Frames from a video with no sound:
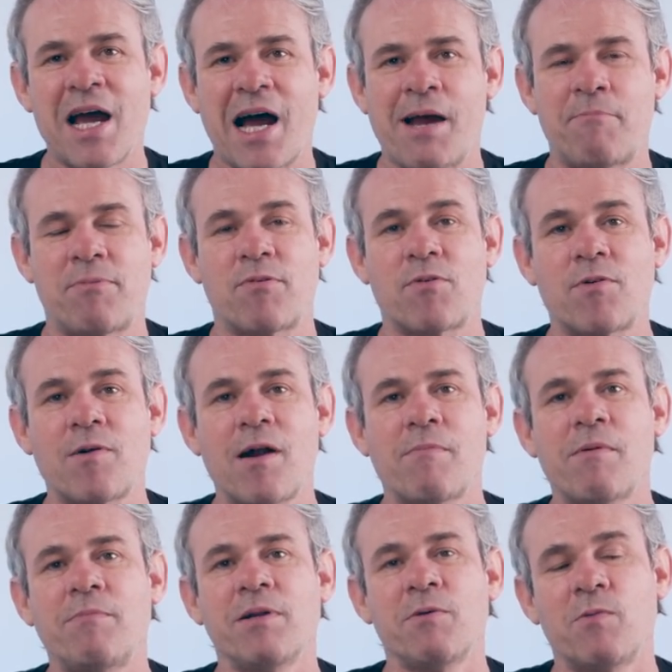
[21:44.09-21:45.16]
I
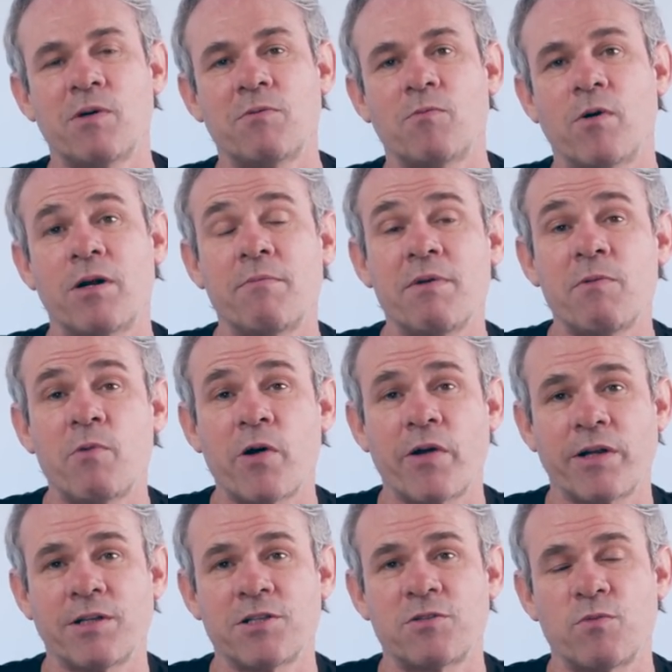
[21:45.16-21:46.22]
probably wouldn't want to be
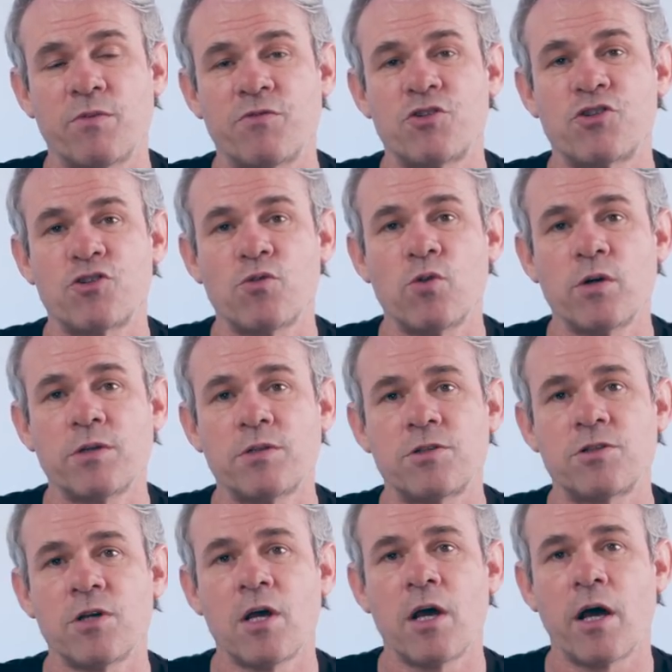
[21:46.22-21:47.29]
wearing this with
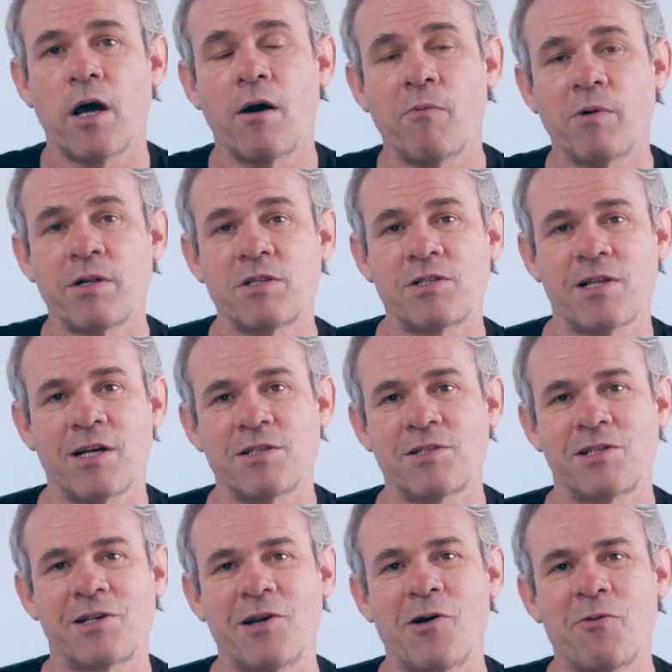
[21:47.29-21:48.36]
shorts uh, when it
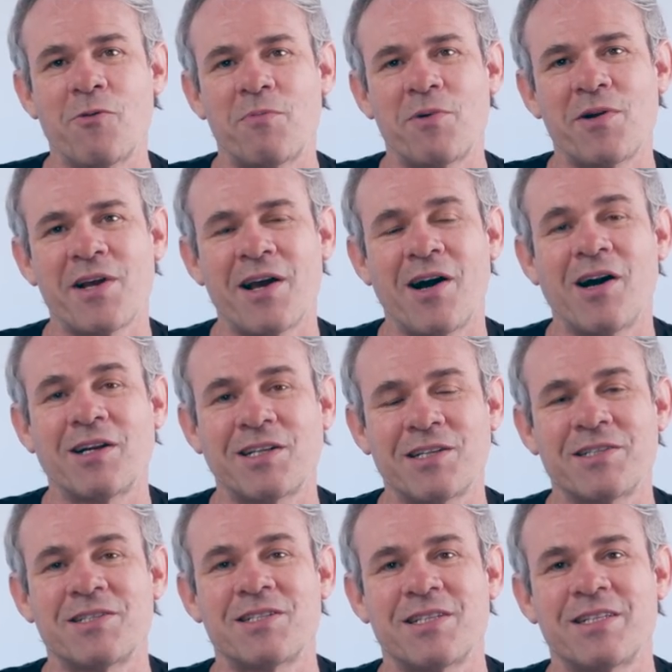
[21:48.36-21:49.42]
starts to go pretty hot
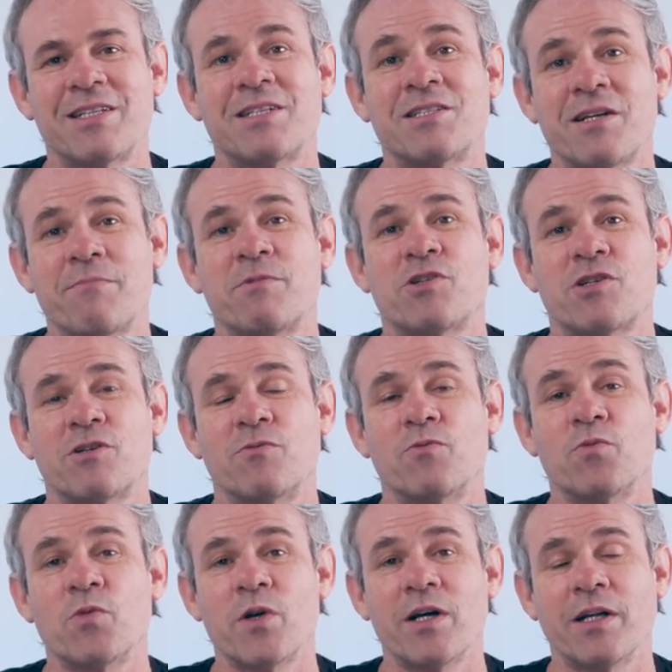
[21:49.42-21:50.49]
because the temperature
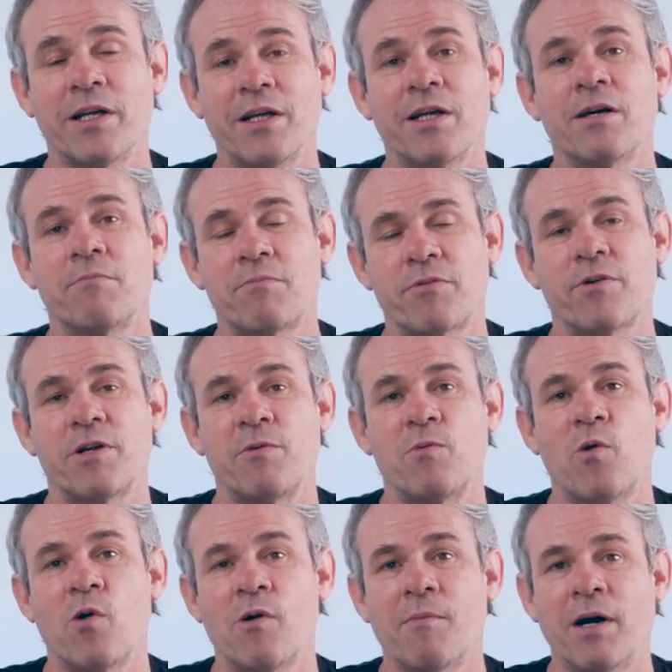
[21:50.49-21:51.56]
can really get pretty
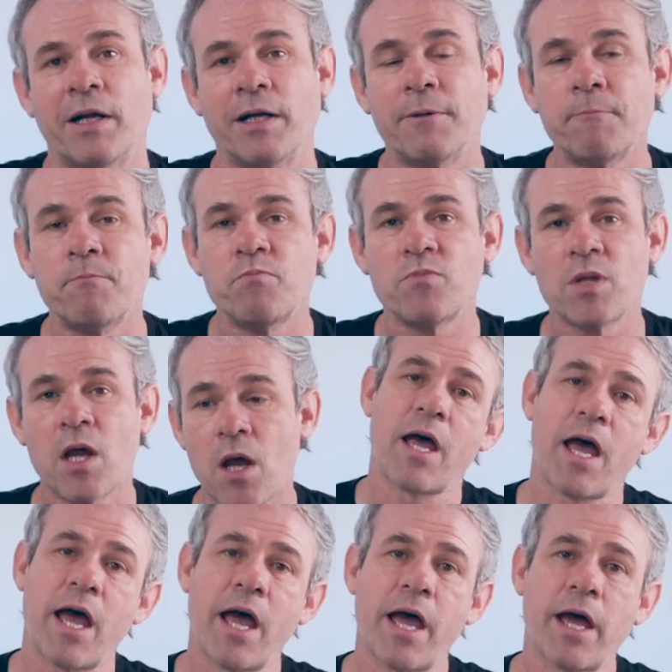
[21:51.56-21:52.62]
warm on it
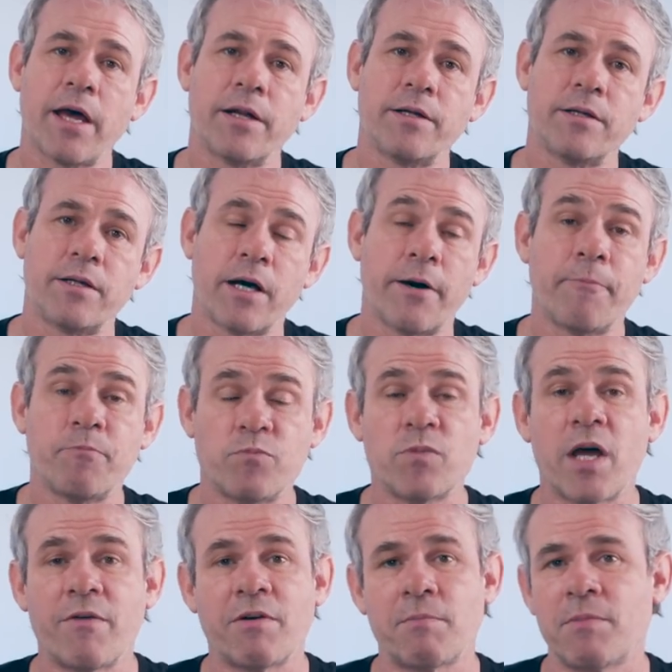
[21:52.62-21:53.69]
and um,
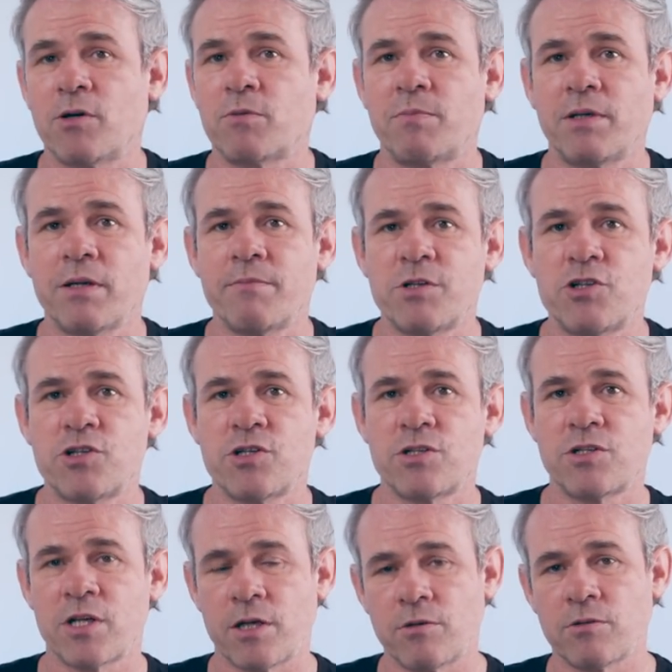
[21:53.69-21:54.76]
having multiple
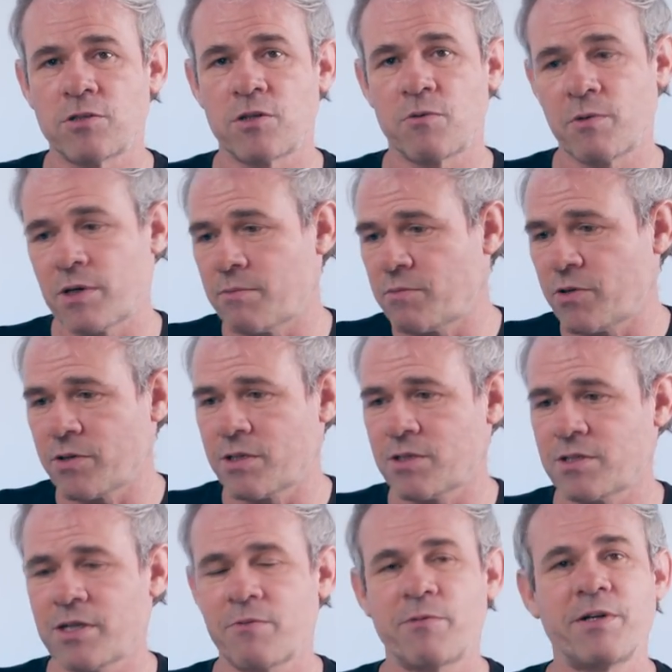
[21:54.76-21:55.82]
images. And also when I'm doing
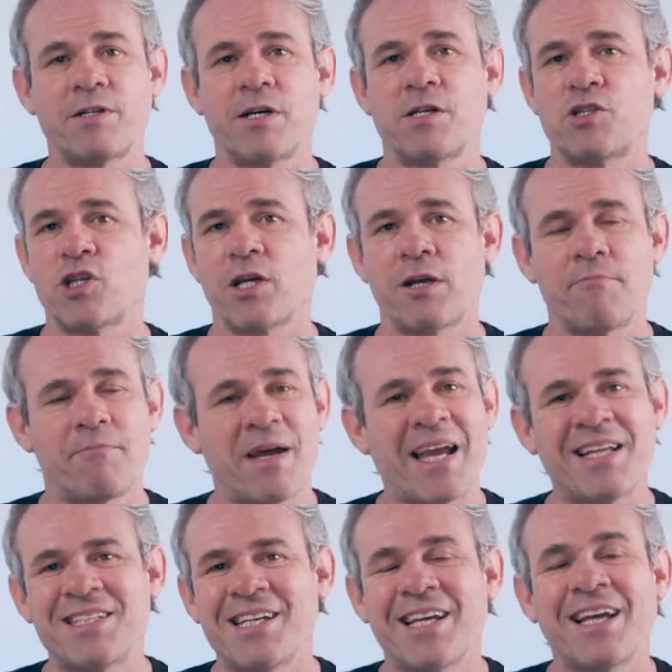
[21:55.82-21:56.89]
things like retouching and
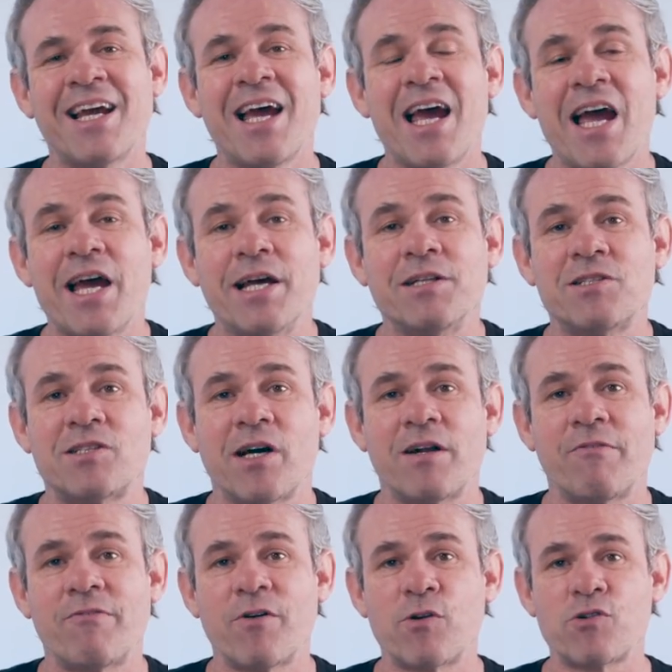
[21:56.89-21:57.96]
painting inside
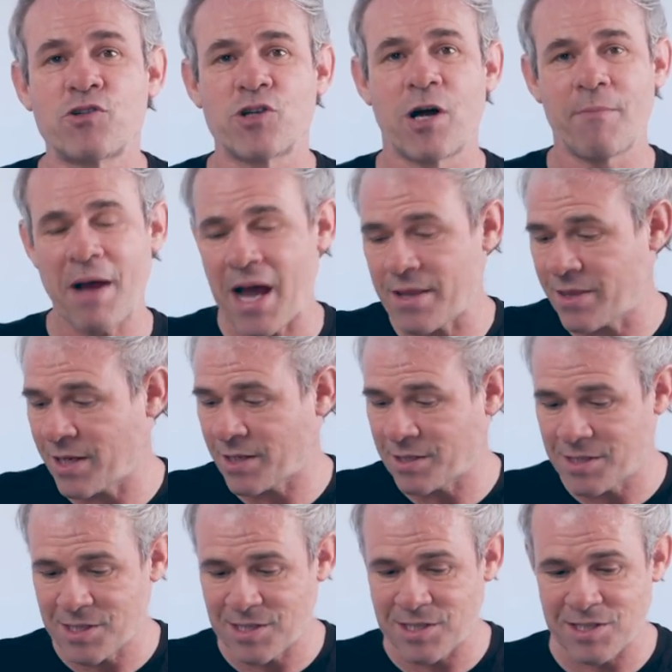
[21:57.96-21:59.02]
of Photoshop, I think
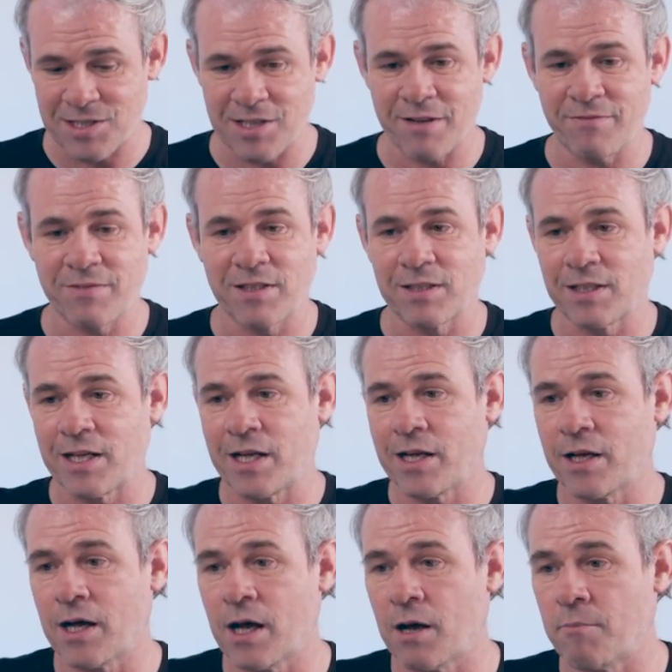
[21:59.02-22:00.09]
this is
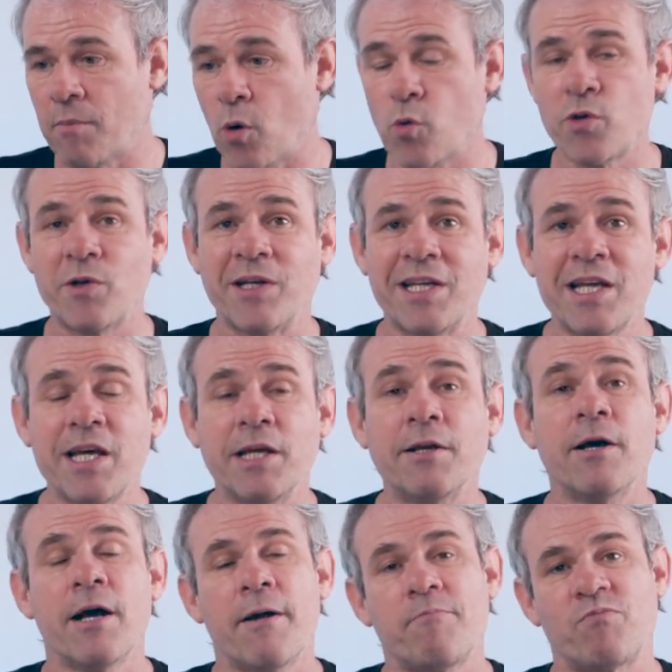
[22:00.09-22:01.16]
definitely um, all you need.
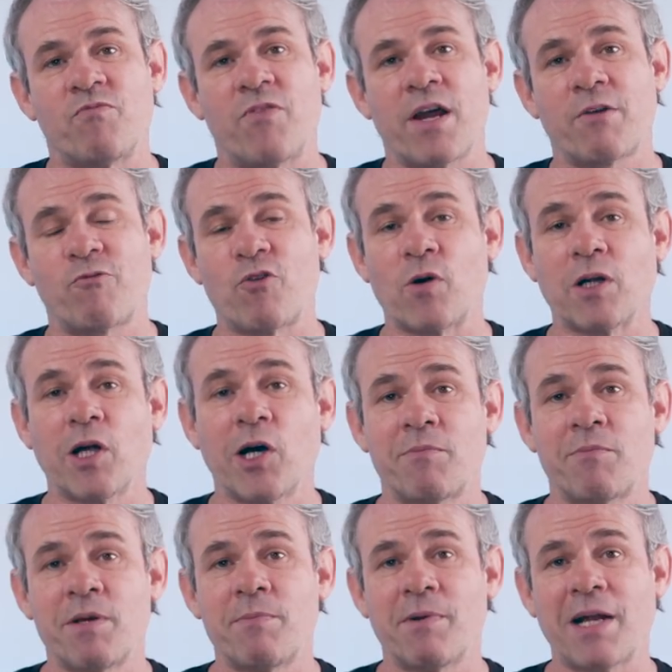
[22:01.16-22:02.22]
In fact, for a
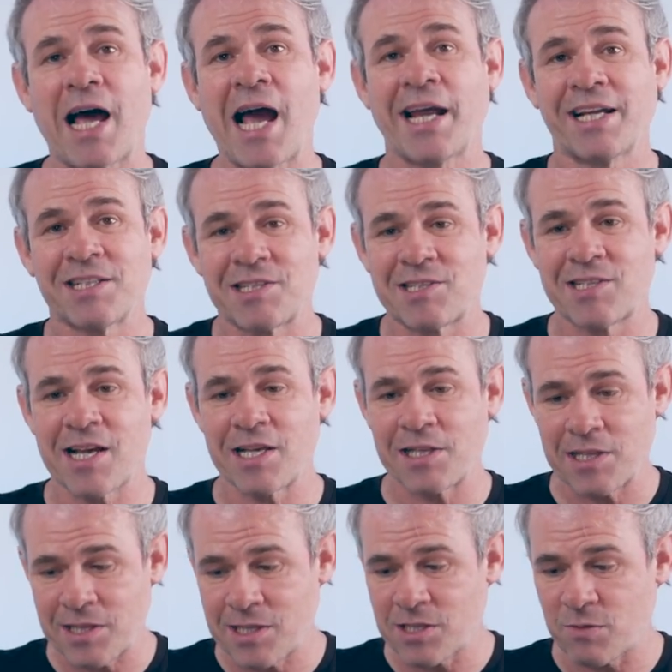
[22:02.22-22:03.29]
of people, I could say
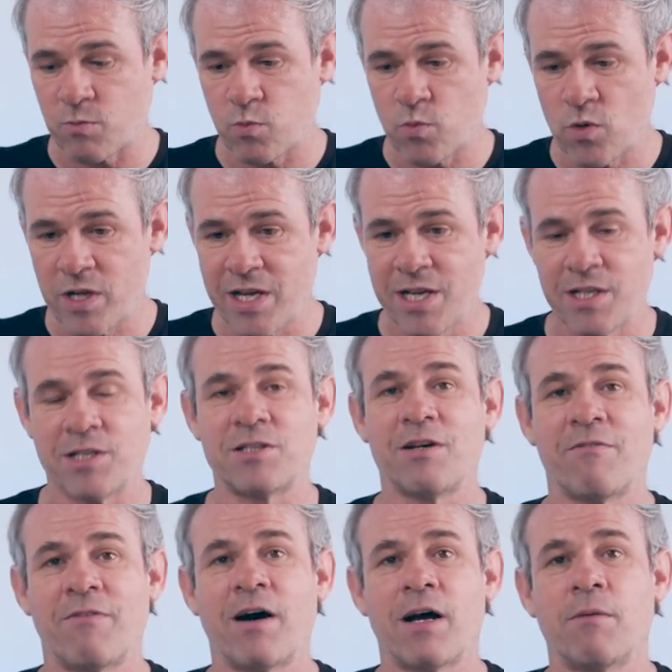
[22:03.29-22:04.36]
that this is
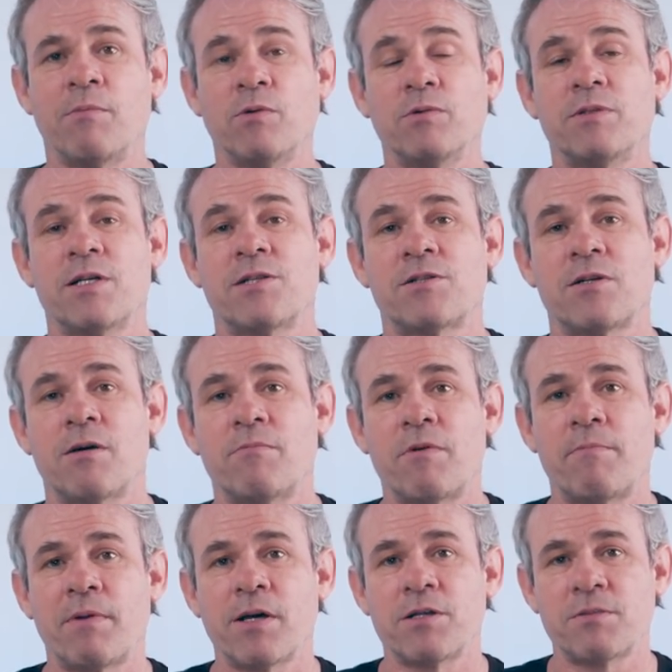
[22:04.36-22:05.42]
a viable desktop
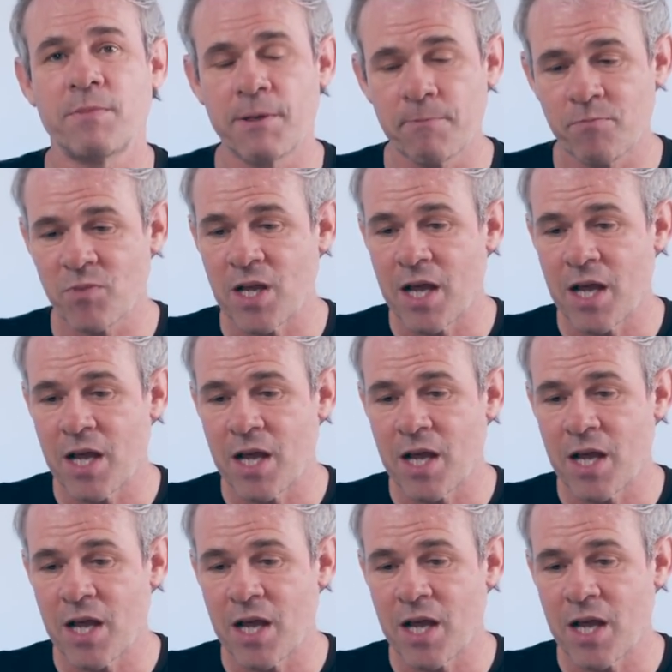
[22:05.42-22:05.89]
replacement.